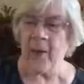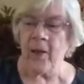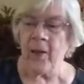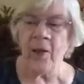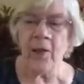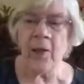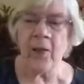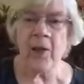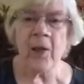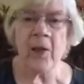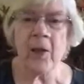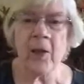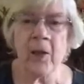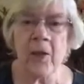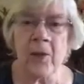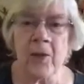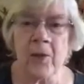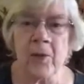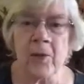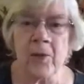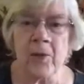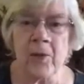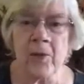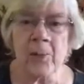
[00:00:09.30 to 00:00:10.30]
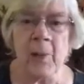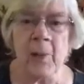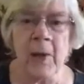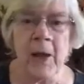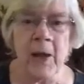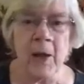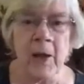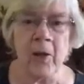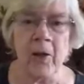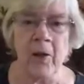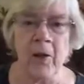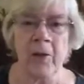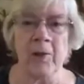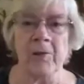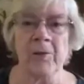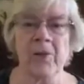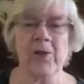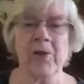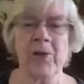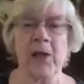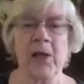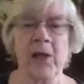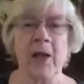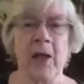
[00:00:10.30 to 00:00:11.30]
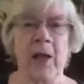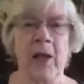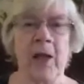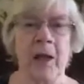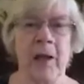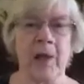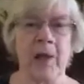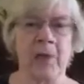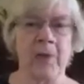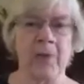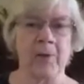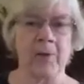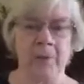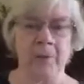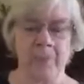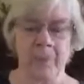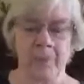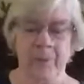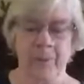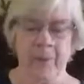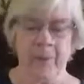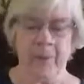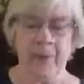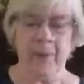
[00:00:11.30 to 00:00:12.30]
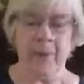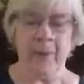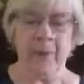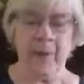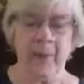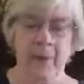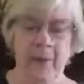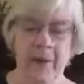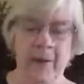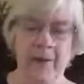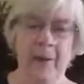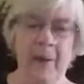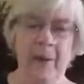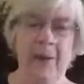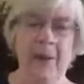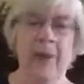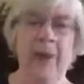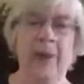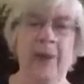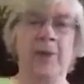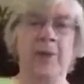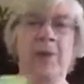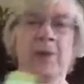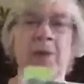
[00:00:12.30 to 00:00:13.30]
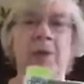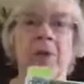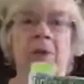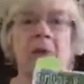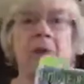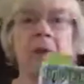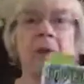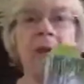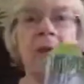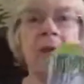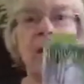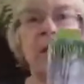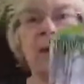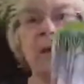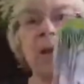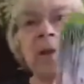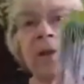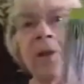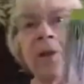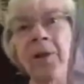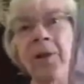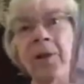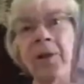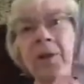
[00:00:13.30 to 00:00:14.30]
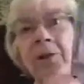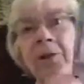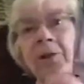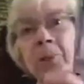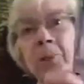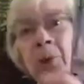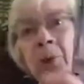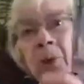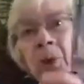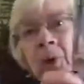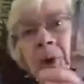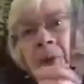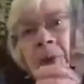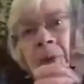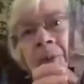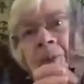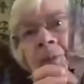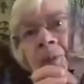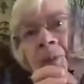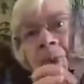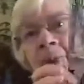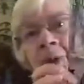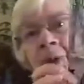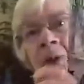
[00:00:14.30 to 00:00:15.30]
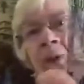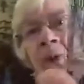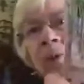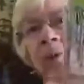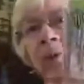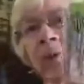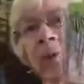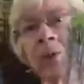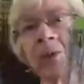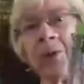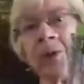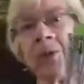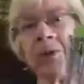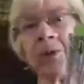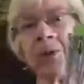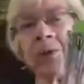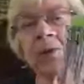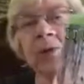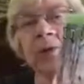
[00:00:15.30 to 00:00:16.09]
The Hidden Smell of Sunlight. That's in this book, which is